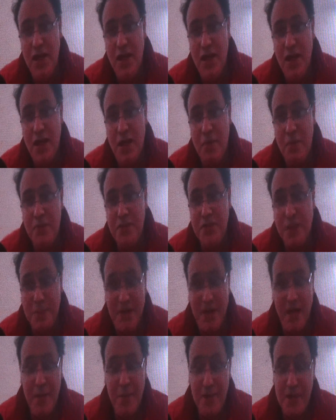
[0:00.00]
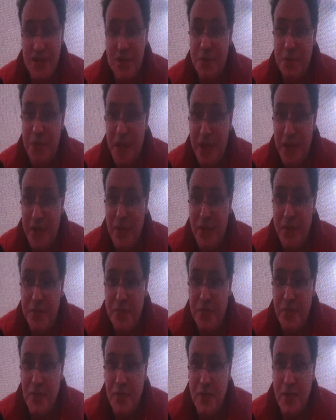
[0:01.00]
uh, sometime this month,
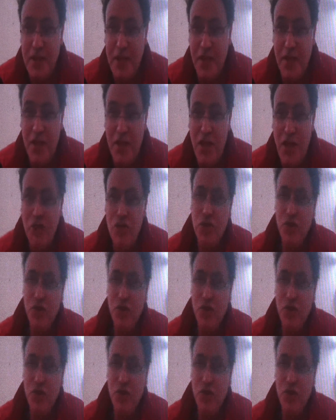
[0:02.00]
right?